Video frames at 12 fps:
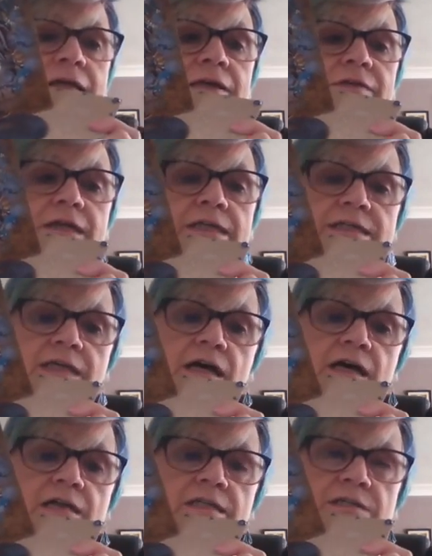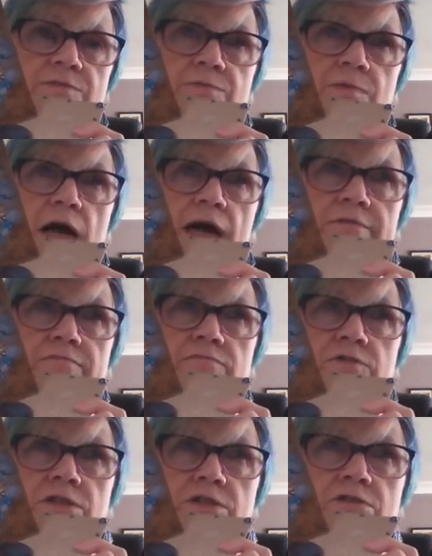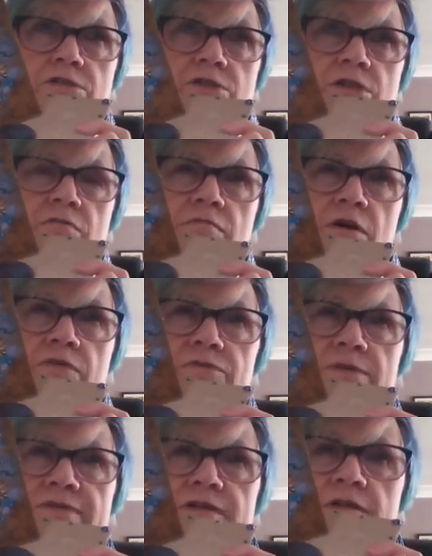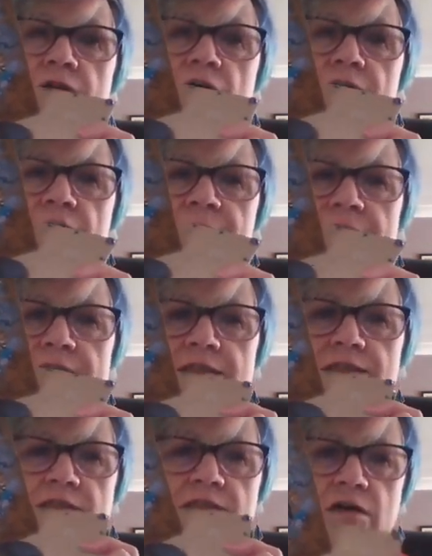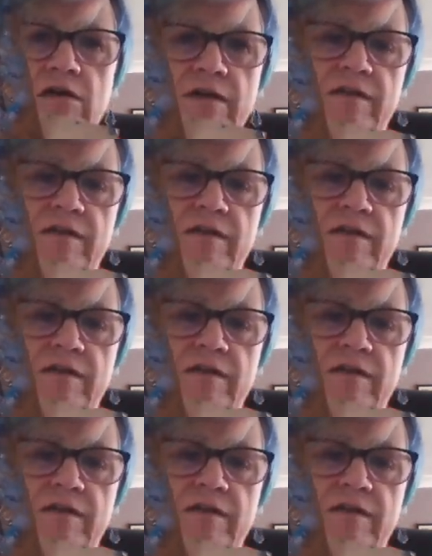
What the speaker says: Now the guitars, I don't know if we still got them in stock.